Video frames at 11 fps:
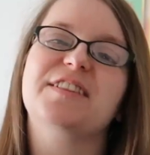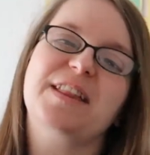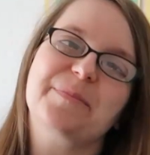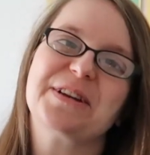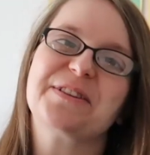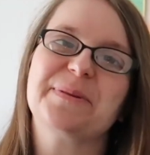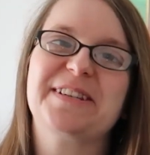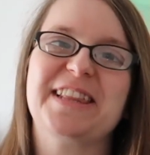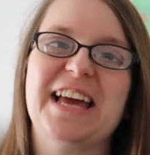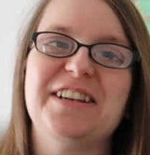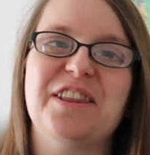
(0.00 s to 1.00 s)
that brings me to
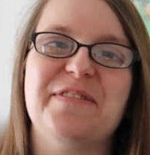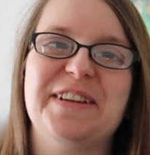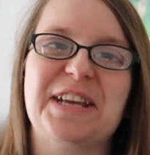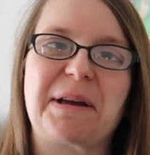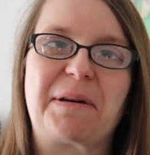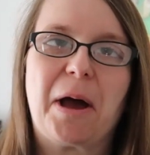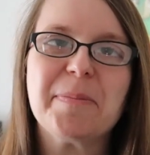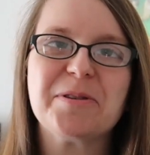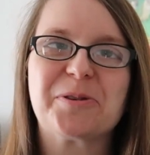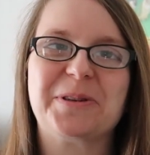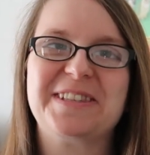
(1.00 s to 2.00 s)
the end of the video. I hope you
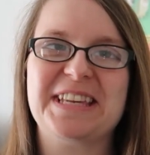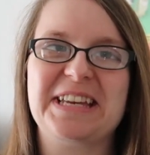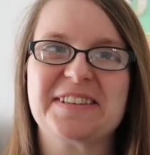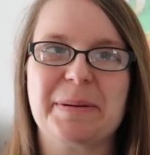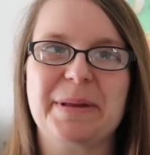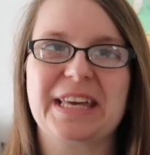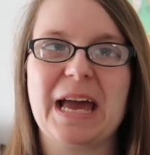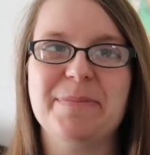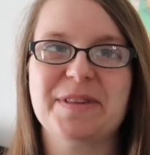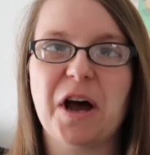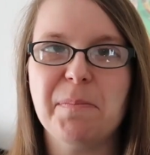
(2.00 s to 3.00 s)
enjoyed seeing some of the
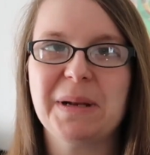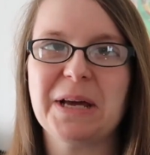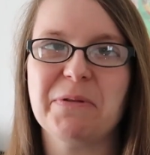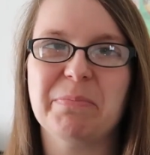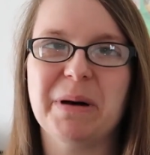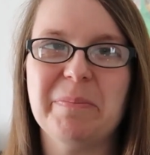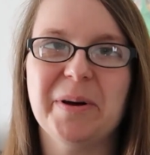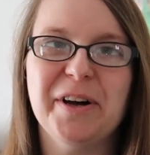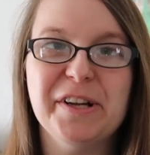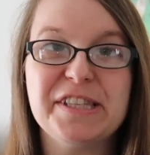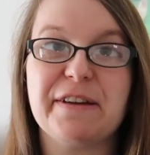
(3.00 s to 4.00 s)
games that I play with my
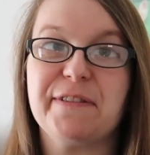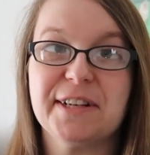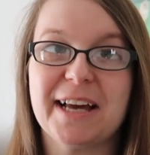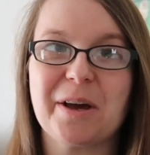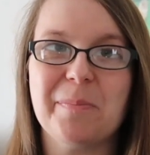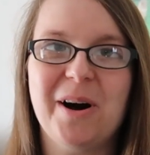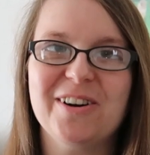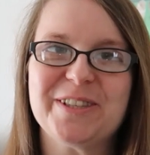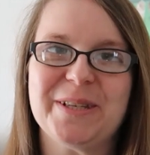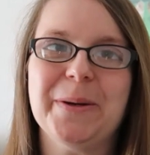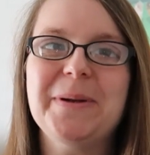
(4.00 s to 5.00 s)
birds. If you'd like a part
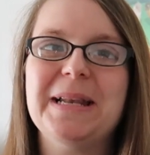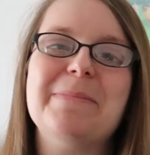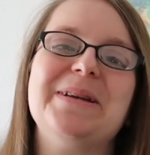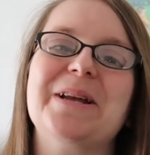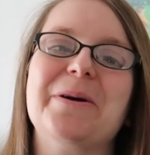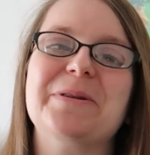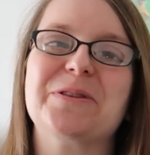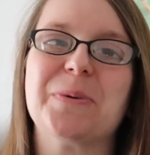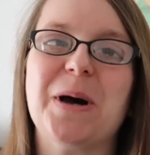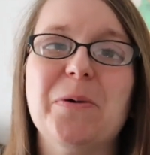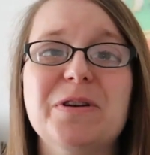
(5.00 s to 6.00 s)
2, let me know as
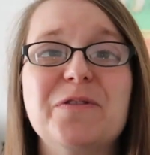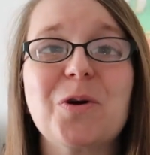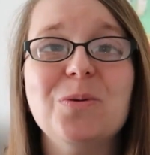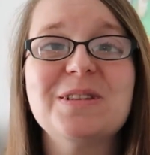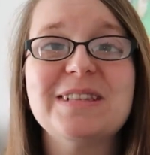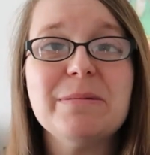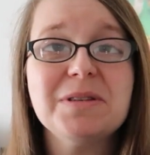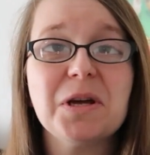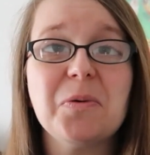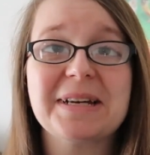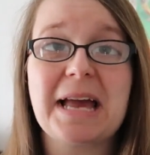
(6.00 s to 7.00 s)
well. And of course, let me
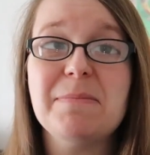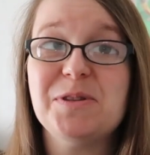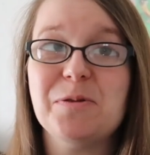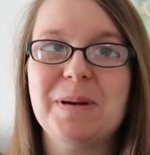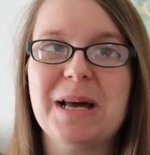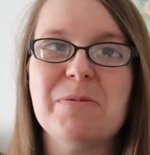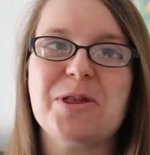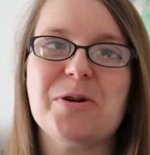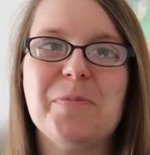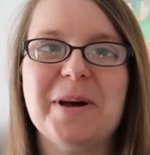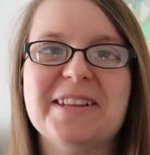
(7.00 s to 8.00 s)
know what games you play with
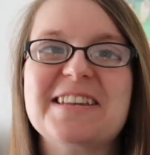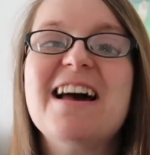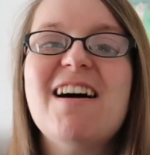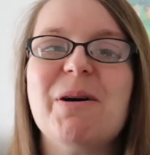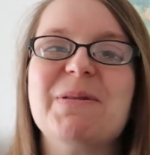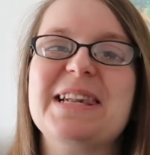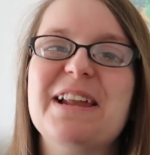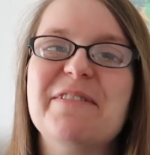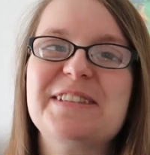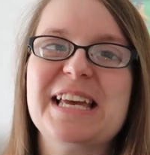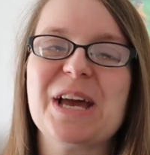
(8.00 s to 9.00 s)
your birds. I would
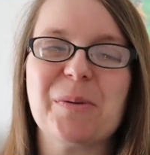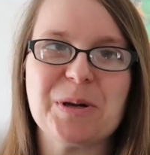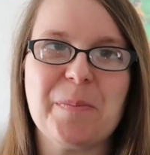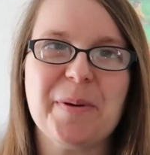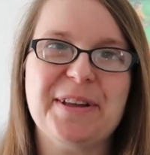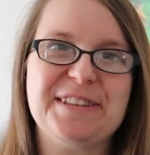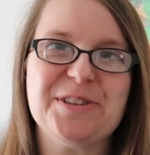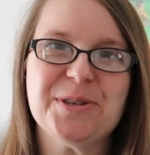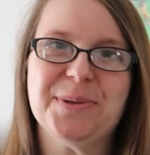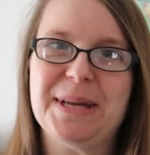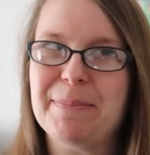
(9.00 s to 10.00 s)
love to hear what your birds
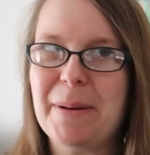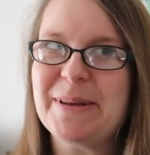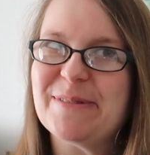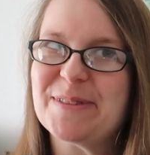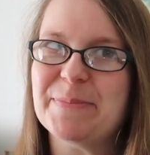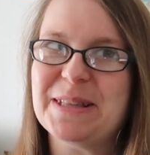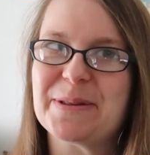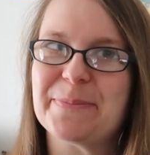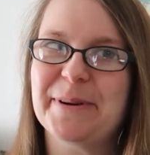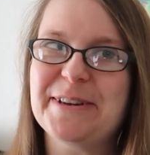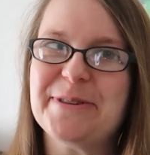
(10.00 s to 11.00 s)
enjoy. Maybe give some
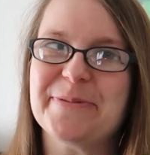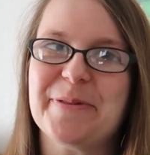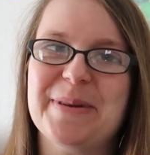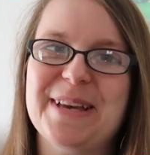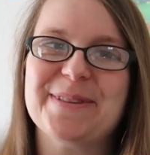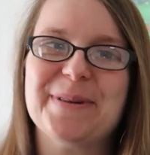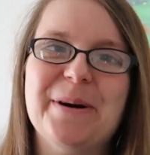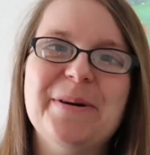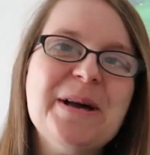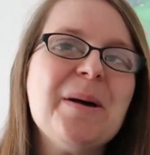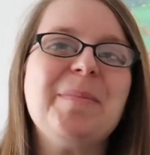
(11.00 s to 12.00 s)
inspiration for me as
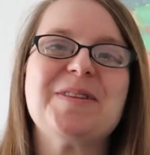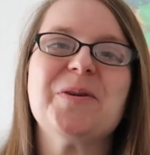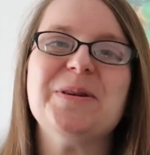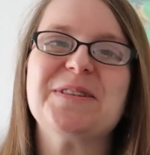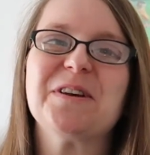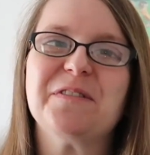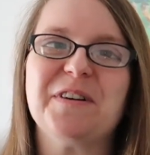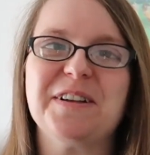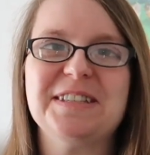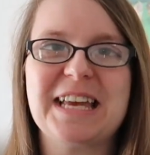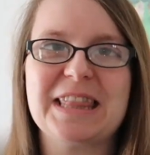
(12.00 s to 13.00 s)
well. But it's always good
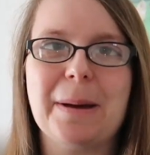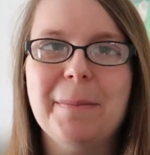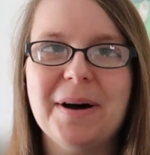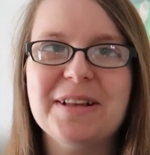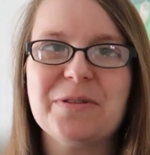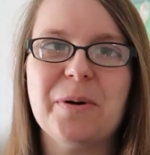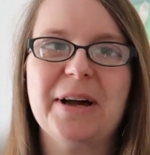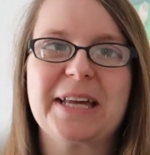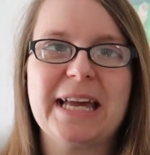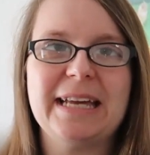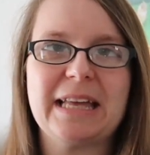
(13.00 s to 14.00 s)
fun to get their minds
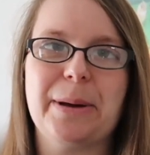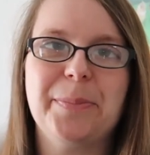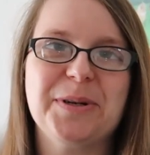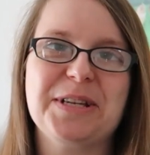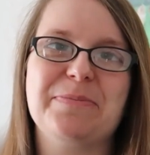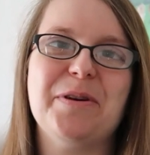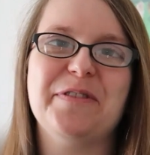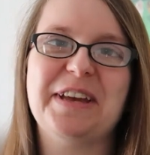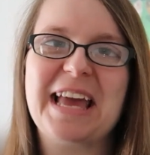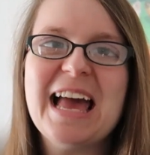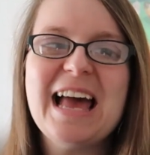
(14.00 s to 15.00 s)
working, get their bodies
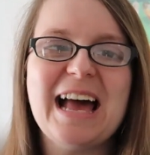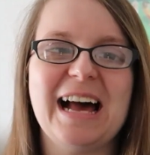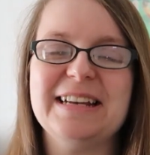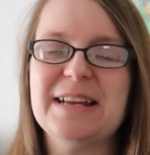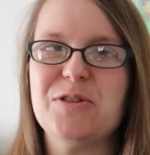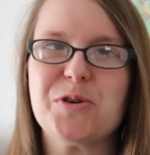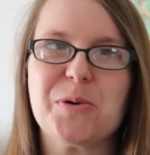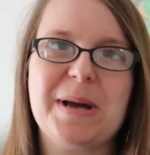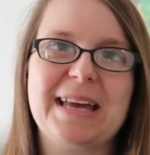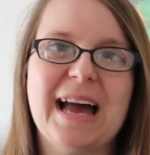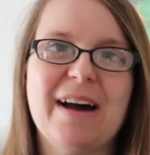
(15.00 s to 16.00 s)
moving, and
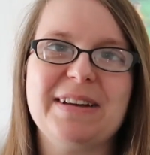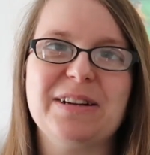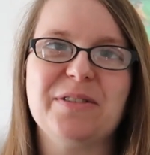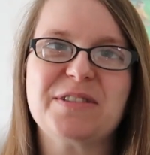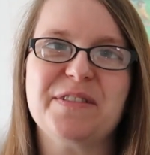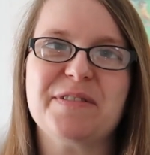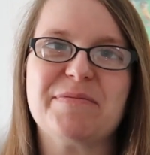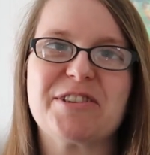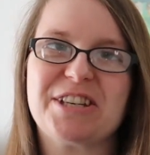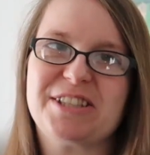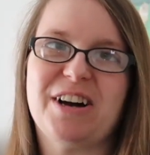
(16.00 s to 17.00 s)
enjoying having lots of
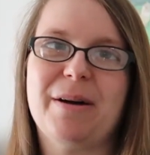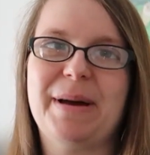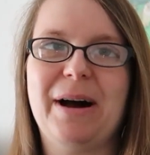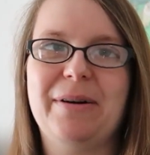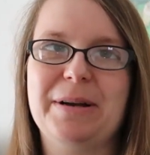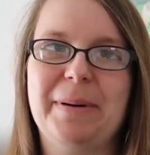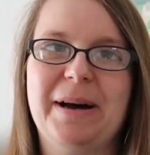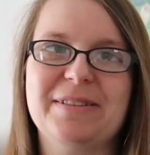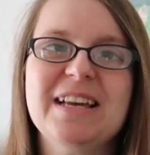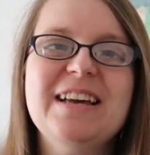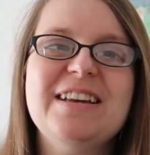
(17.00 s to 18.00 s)
enriching time out and
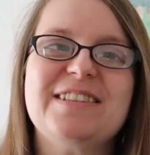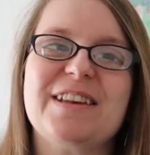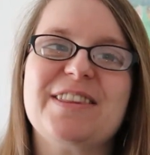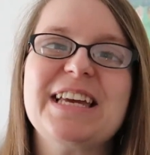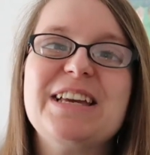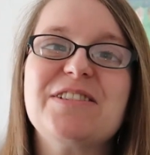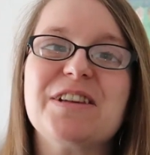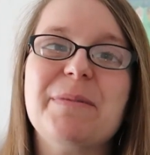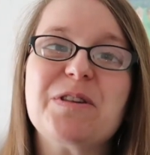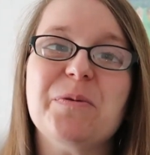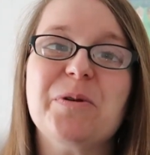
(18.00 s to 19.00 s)
about. So thank you so
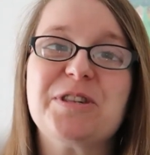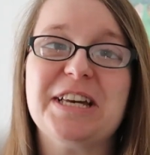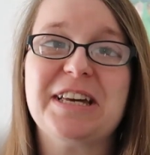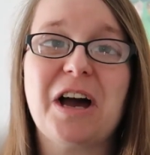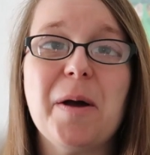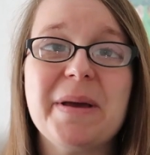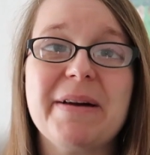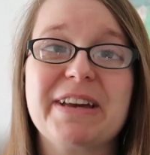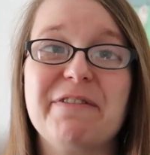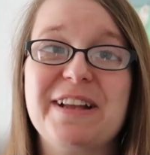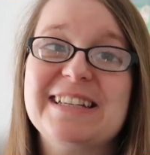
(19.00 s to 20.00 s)
much for watching. I hope you're
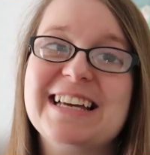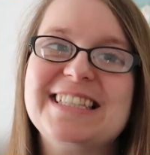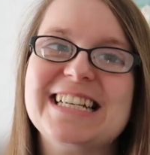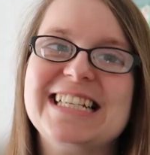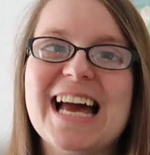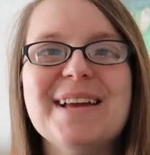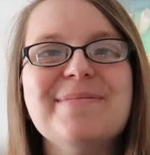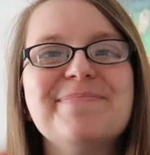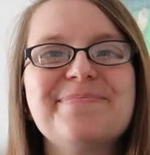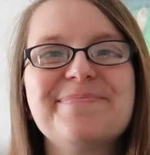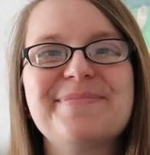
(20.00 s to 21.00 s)
having a fantastic day.
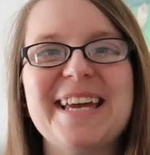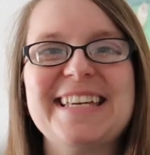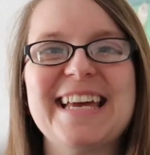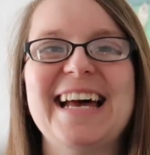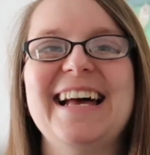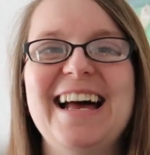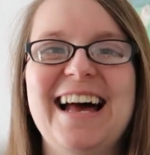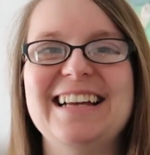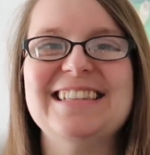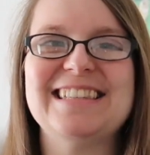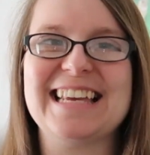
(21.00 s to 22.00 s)
Take care
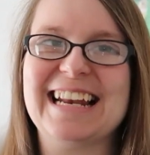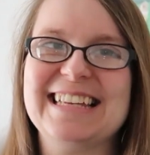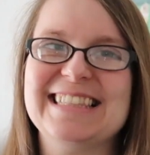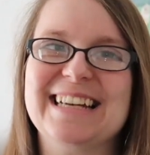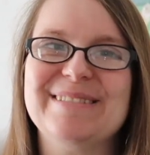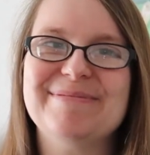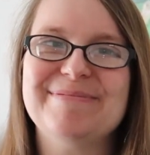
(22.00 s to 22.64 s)
and see you later.